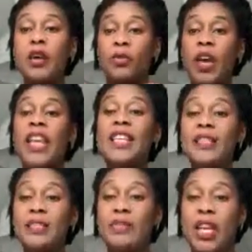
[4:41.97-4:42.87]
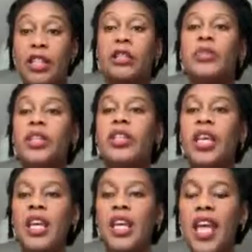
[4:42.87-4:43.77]
when it's my intuition
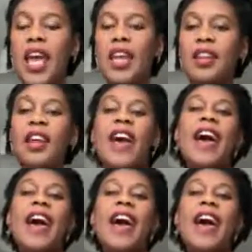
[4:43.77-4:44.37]
kicking in.